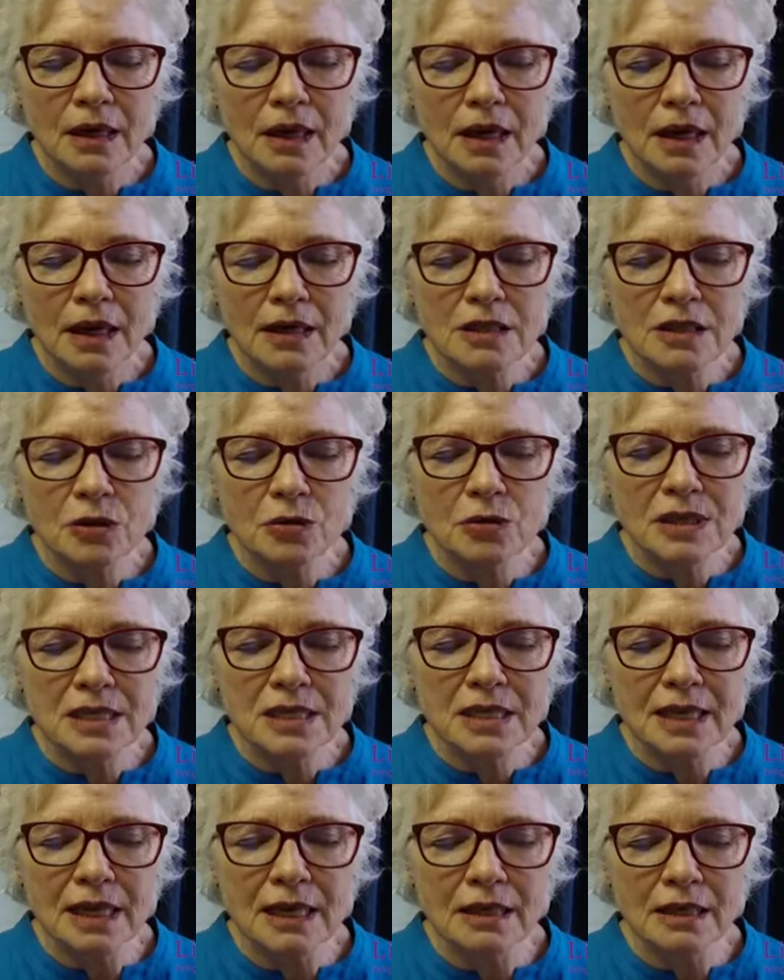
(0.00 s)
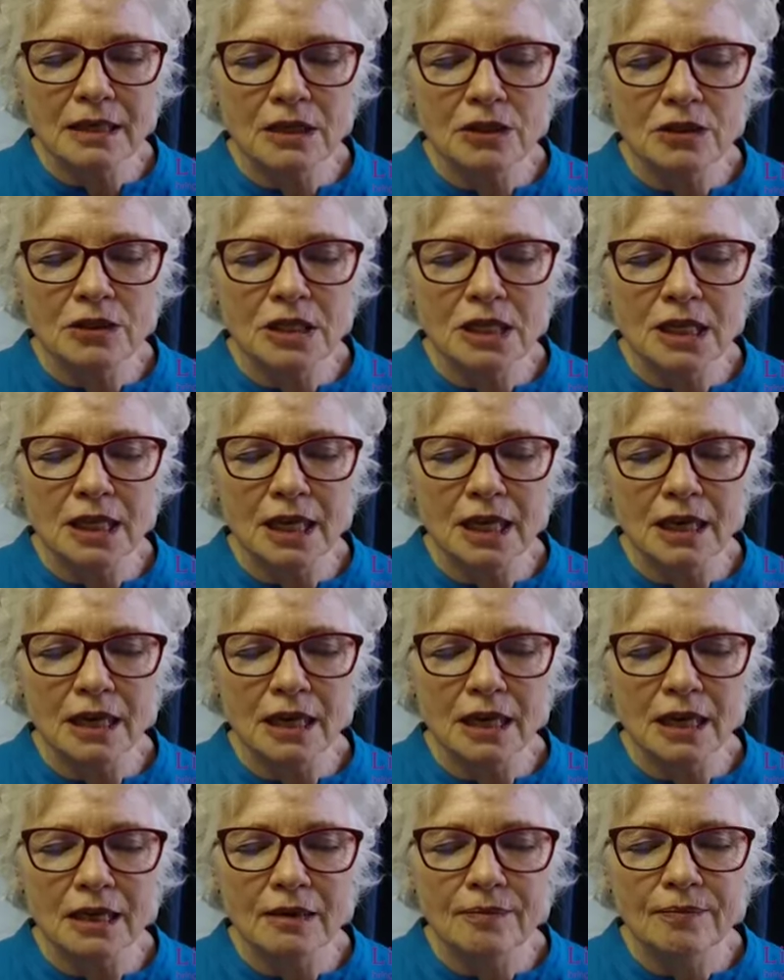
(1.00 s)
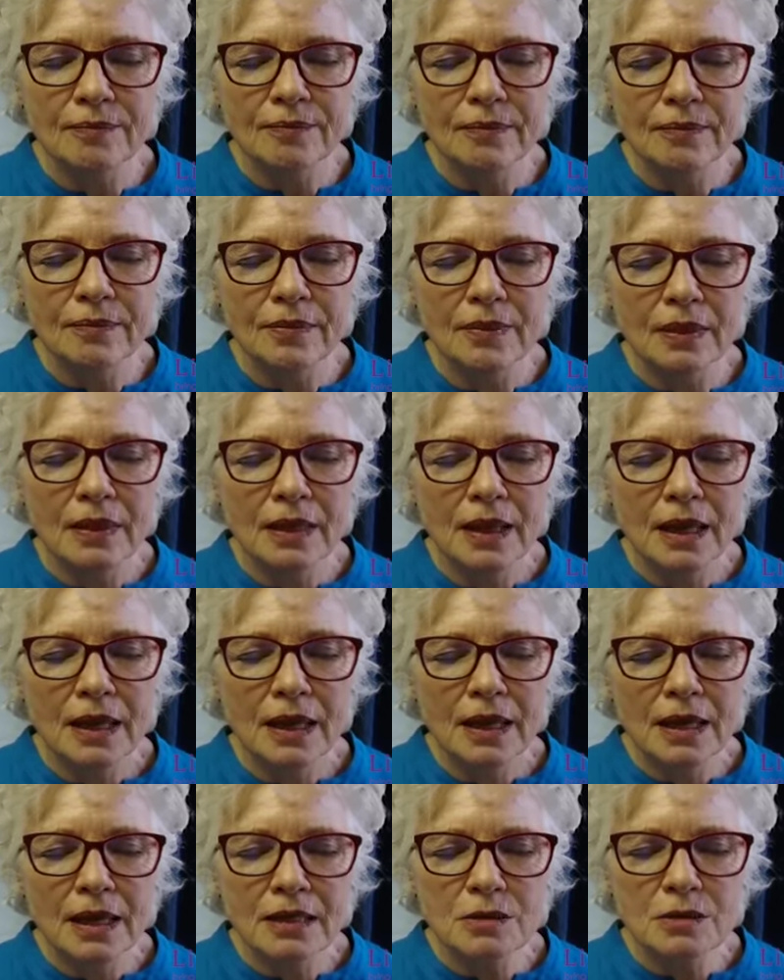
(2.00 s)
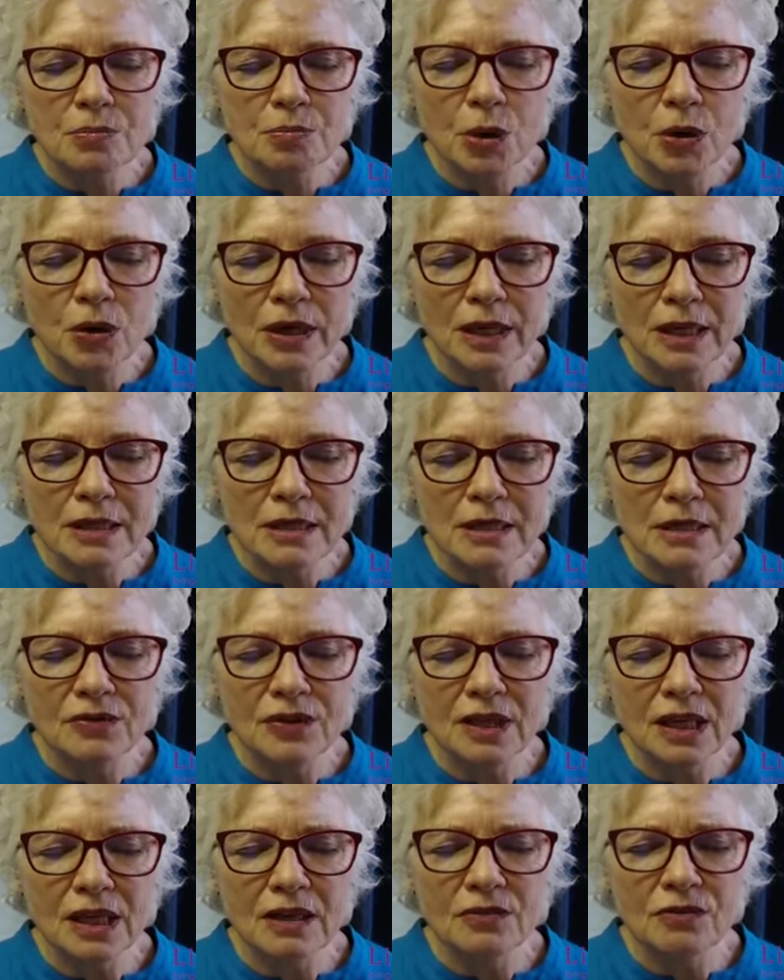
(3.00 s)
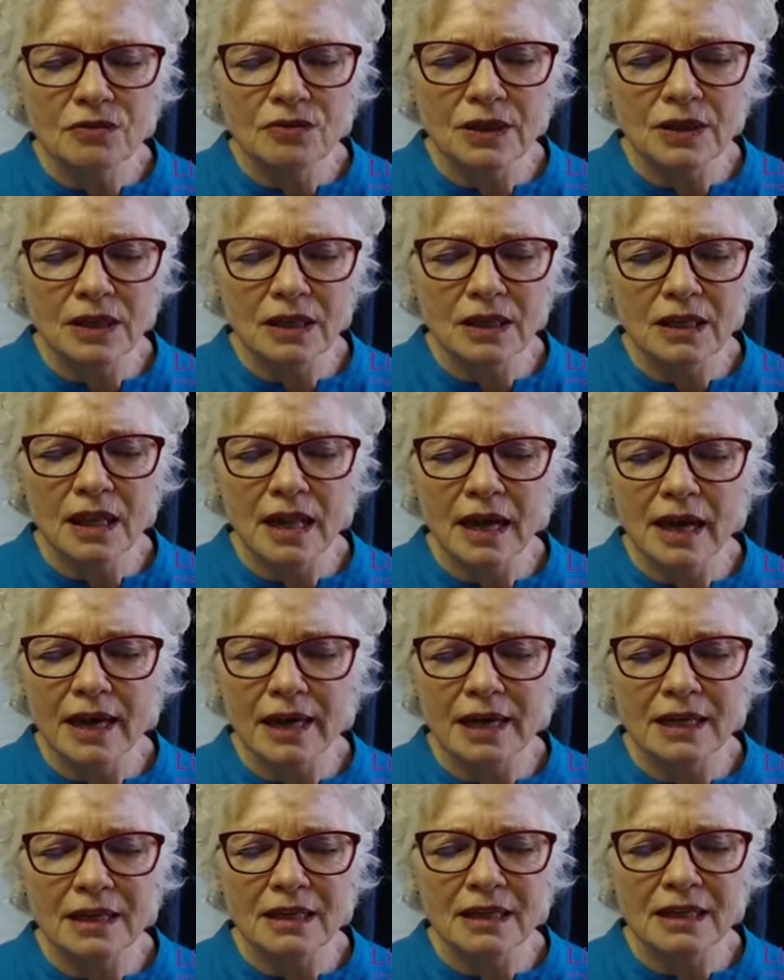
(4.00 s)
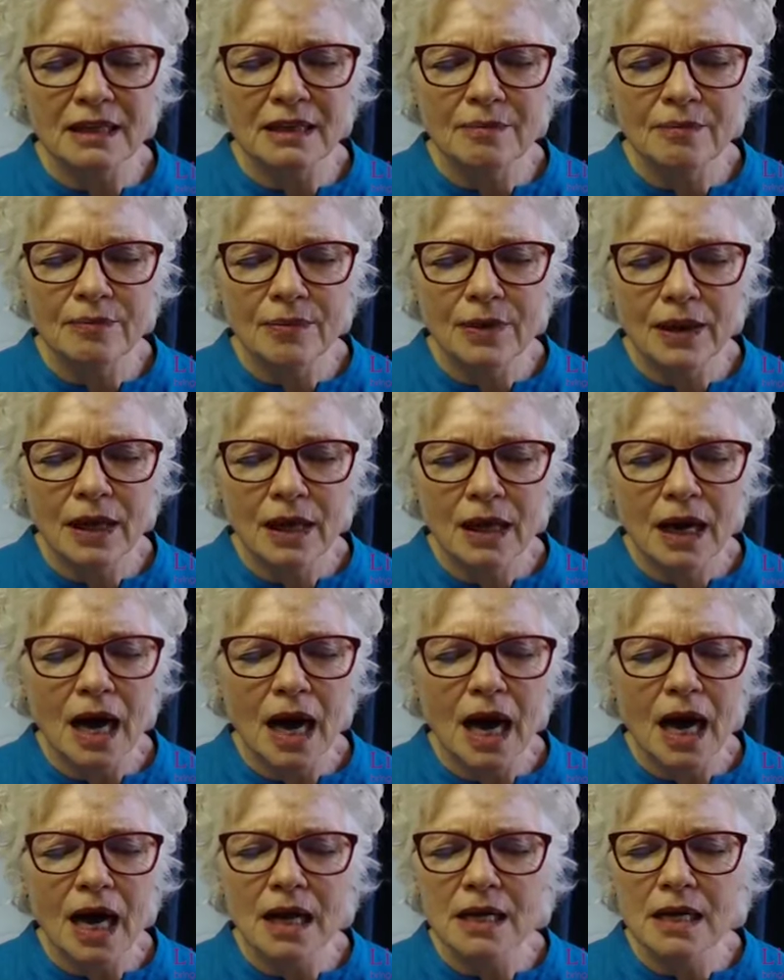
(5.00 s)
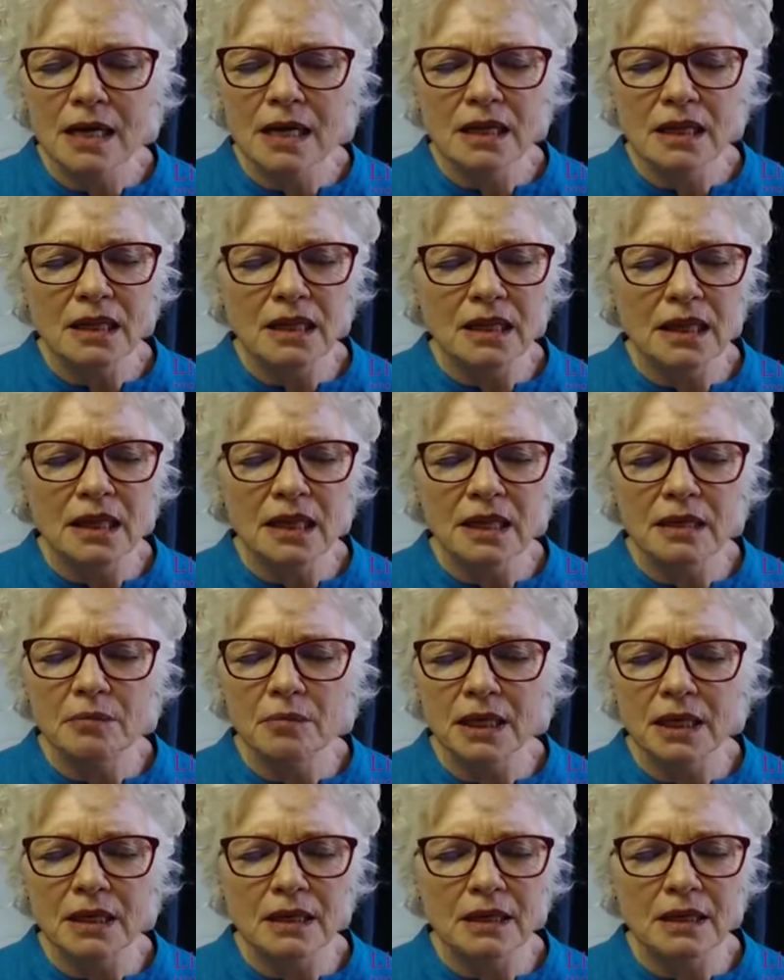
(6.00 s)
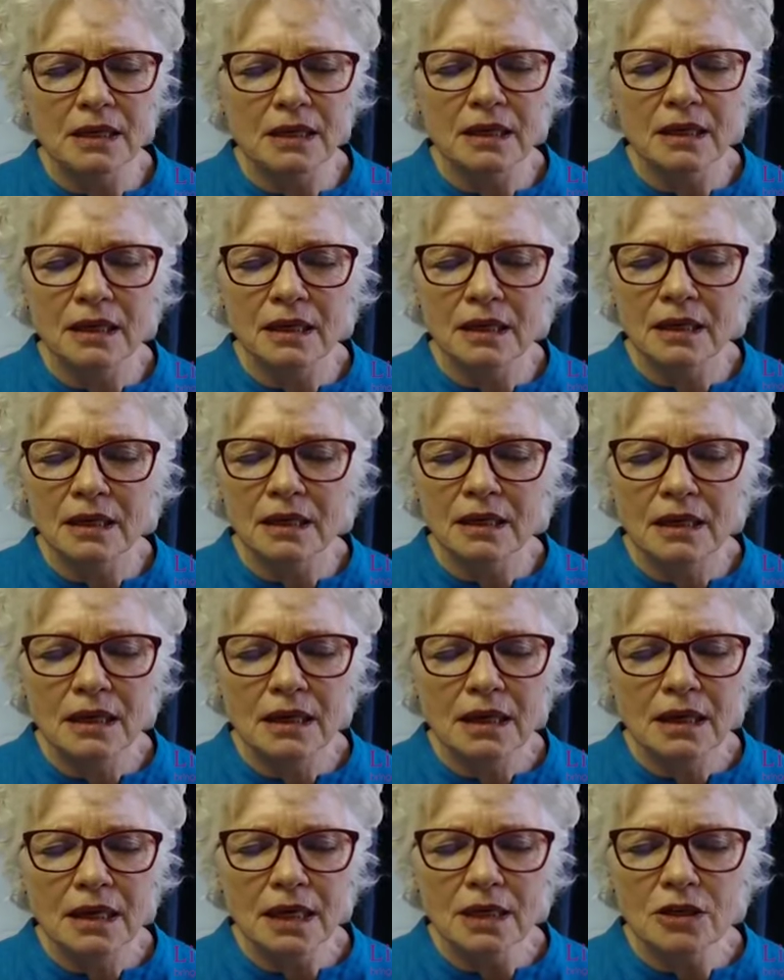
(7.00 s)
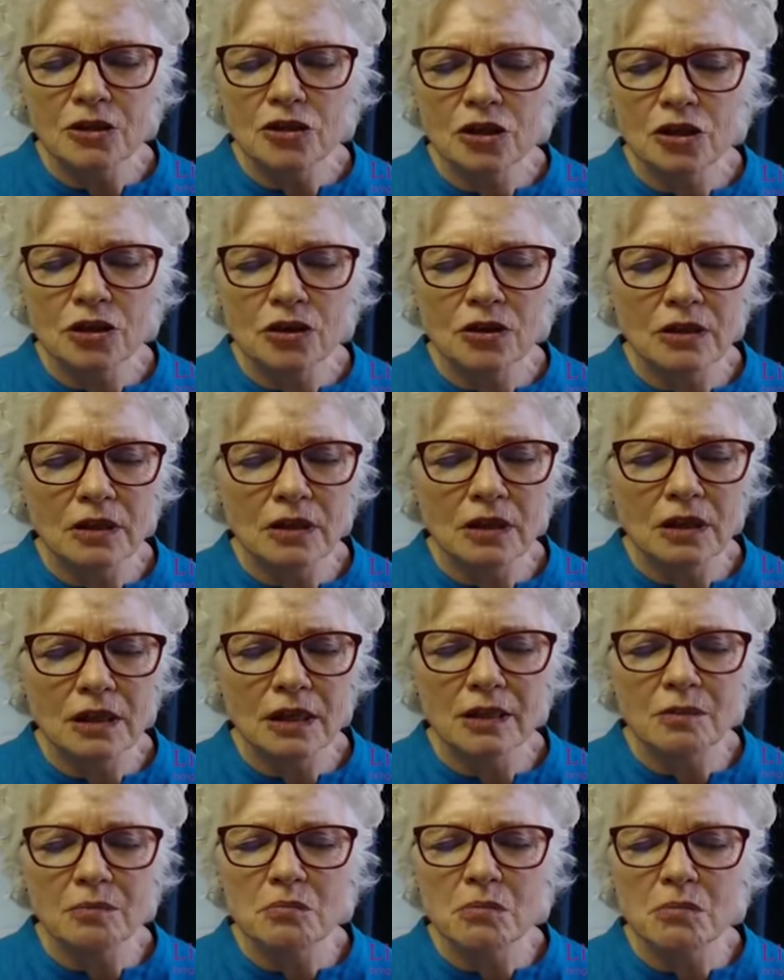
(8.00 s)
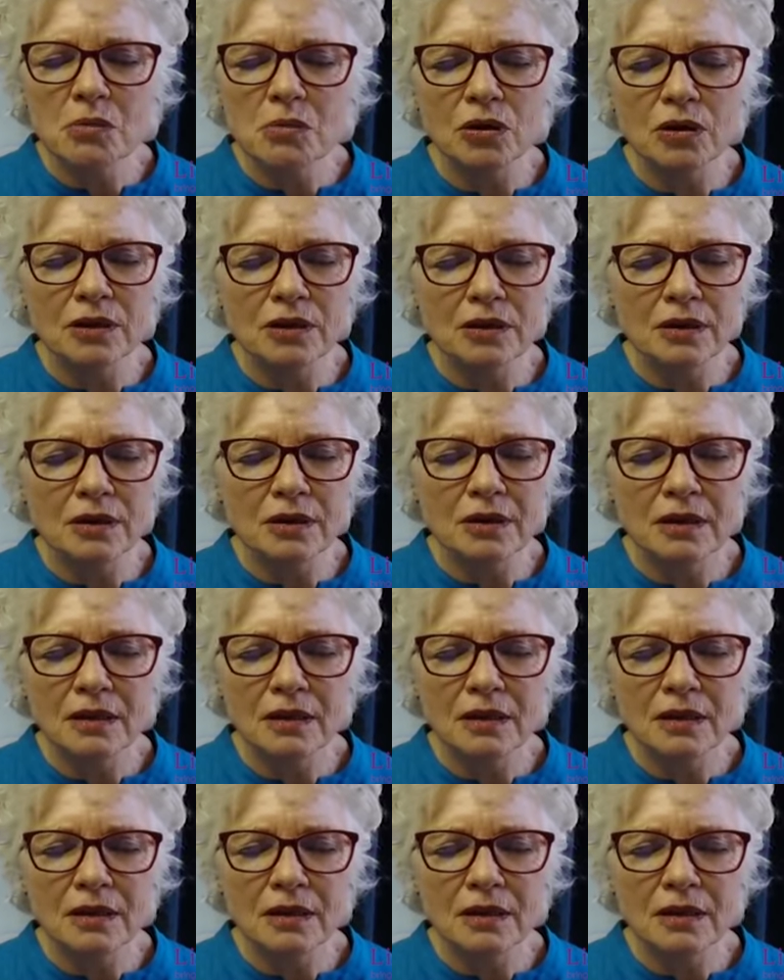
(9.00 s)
And so we stand here today as points of infinite light, unlimited, eternal, immortal.